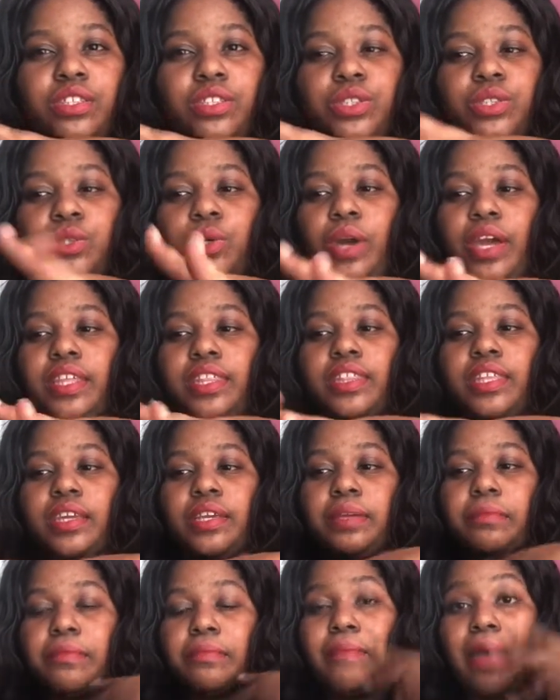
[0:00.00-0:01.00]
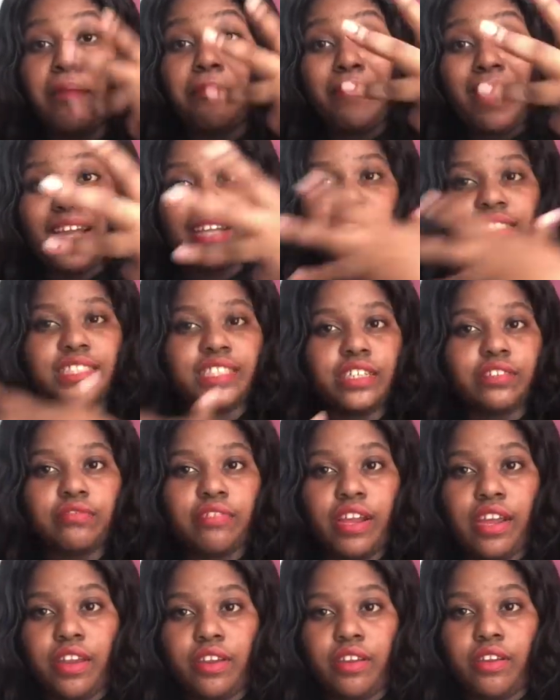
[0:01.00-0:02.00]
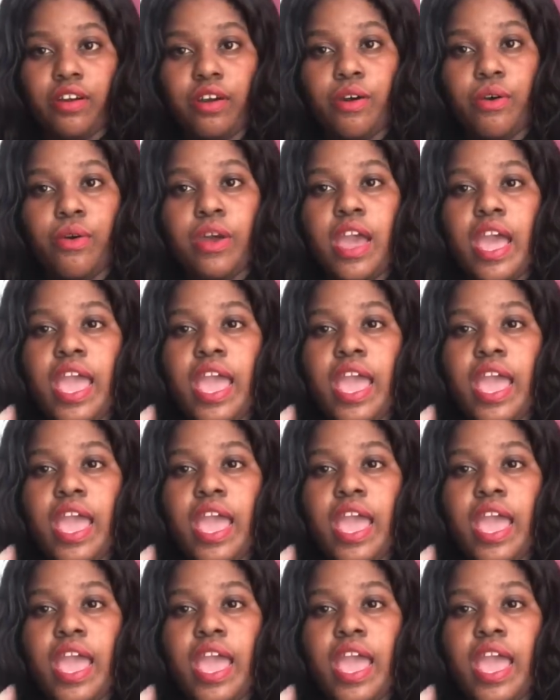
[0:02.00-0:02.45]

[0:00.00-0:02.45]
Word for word: so I think my mindset right now,